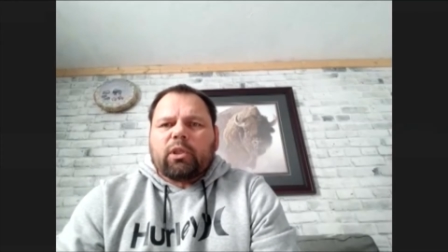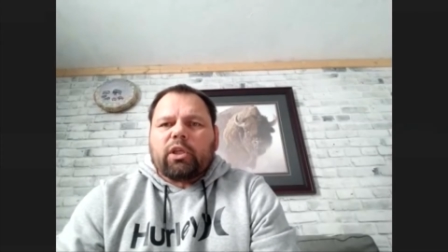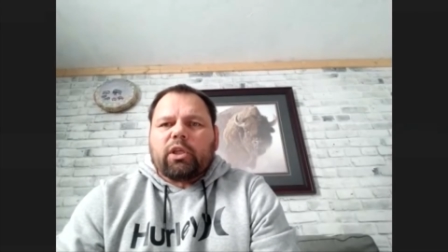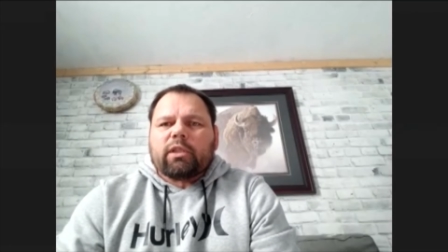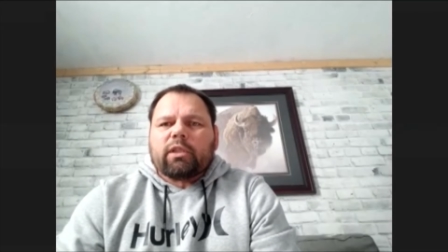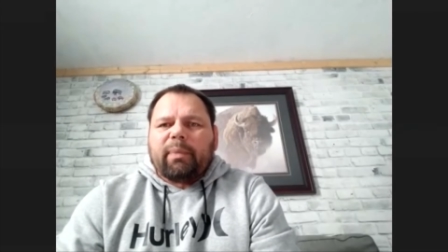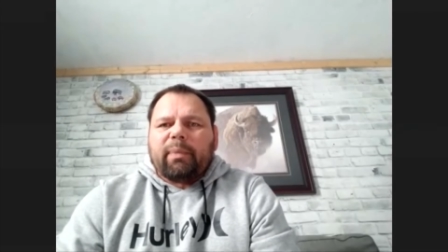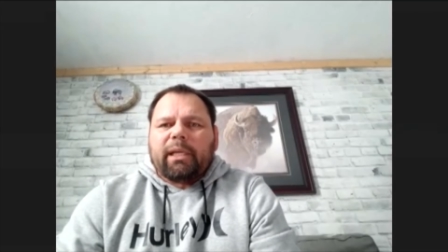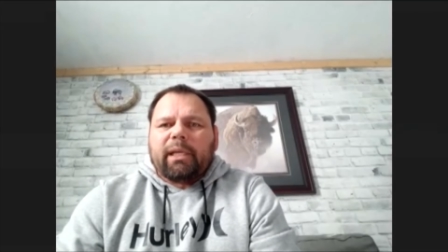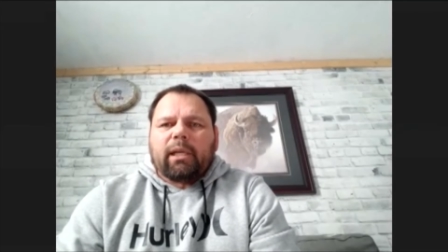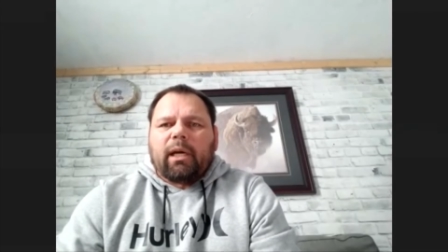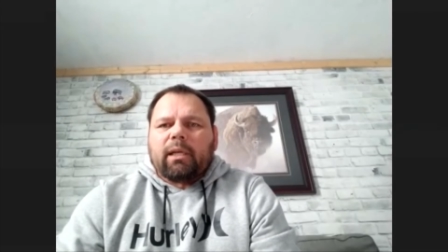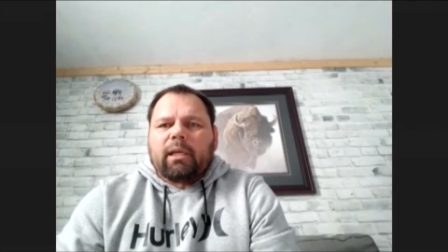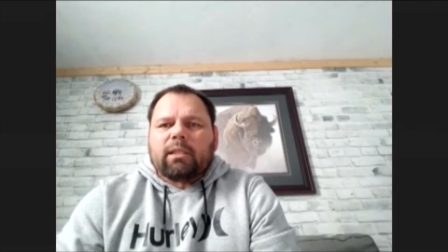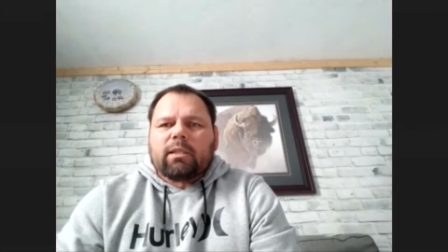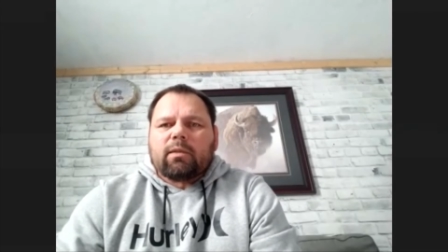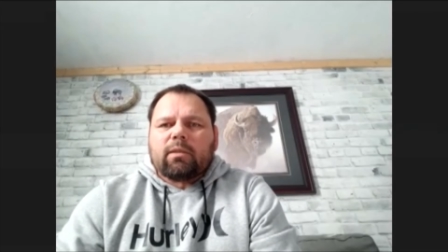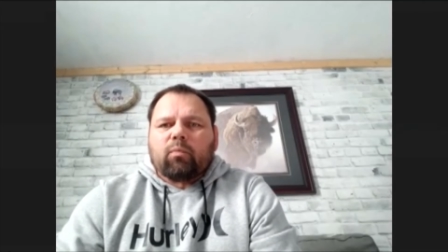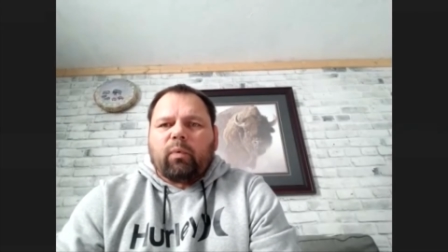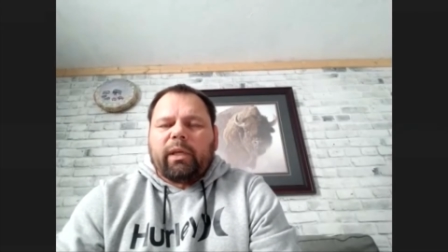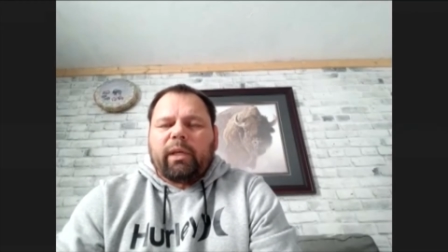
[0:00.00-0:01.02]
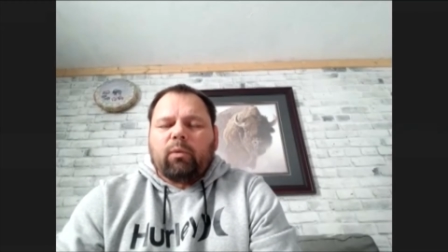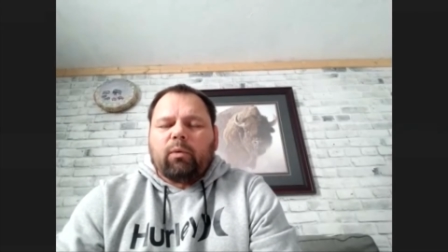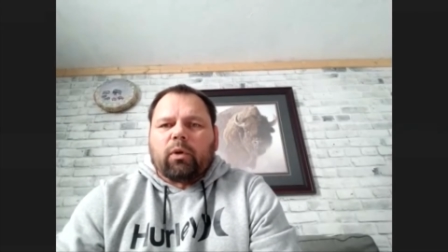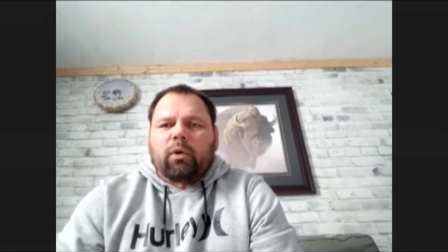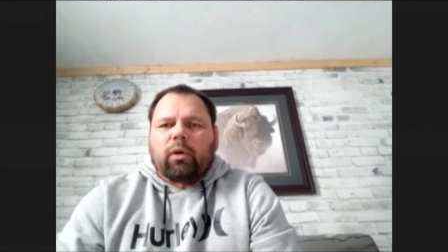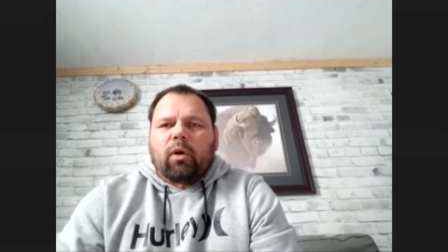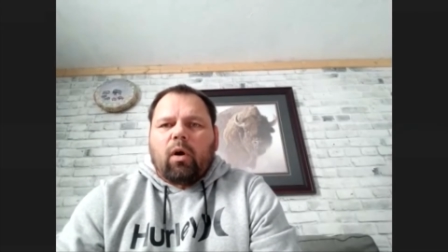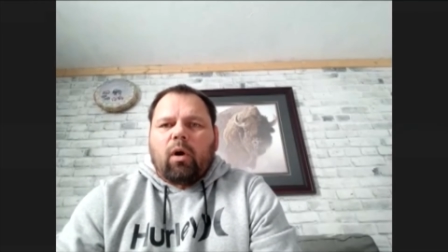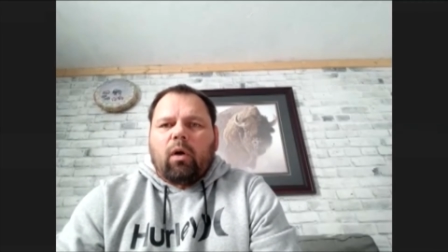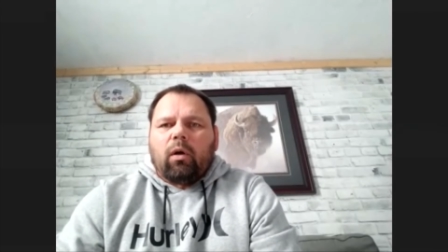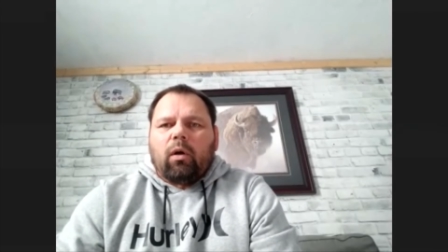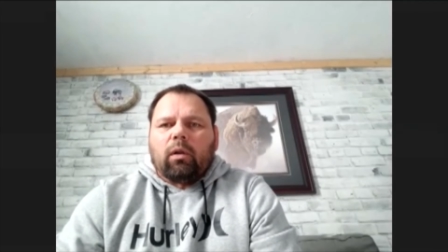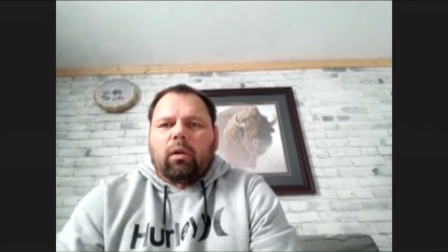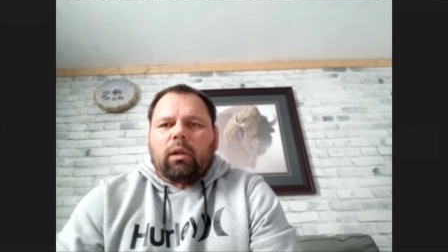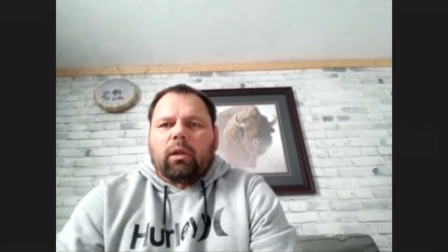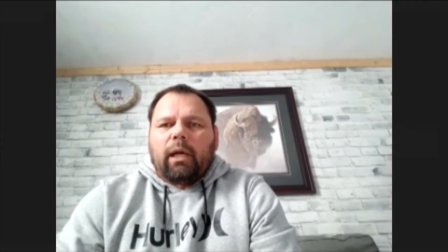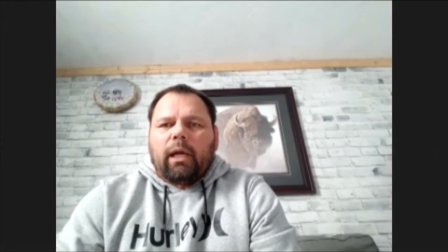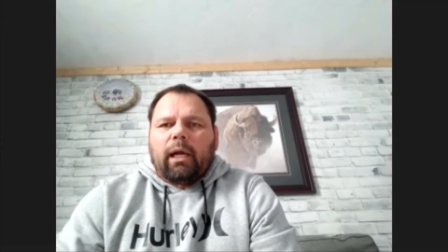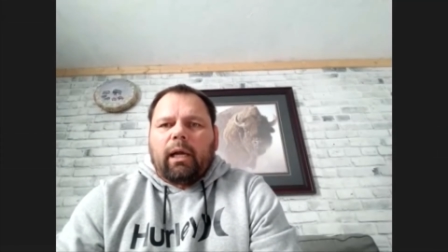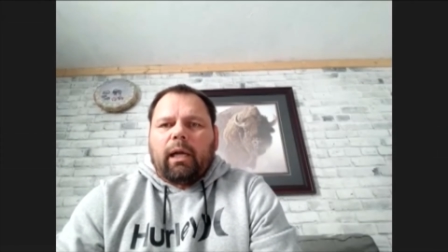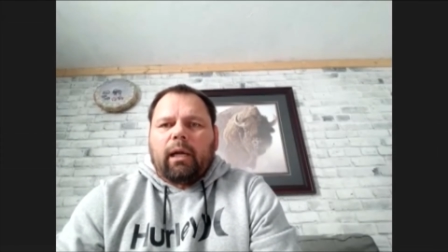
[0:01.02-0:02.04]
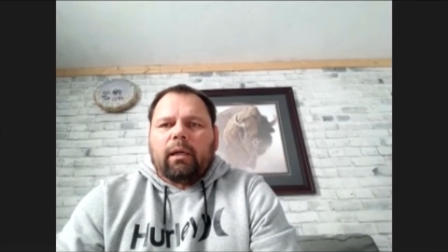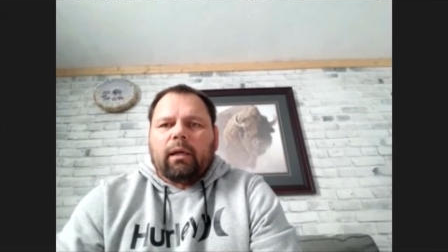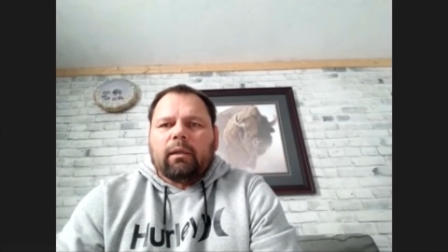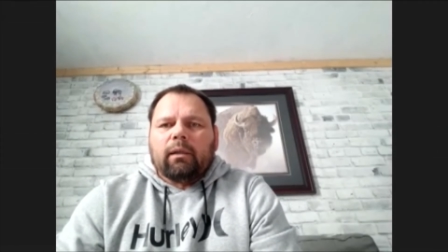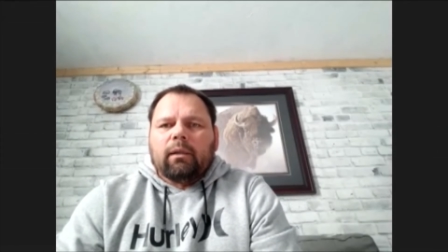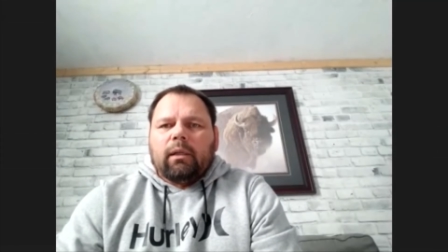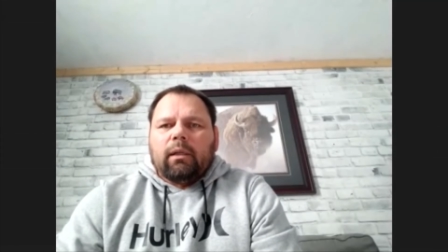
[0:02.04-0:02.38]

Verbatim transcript: just because we were all uh,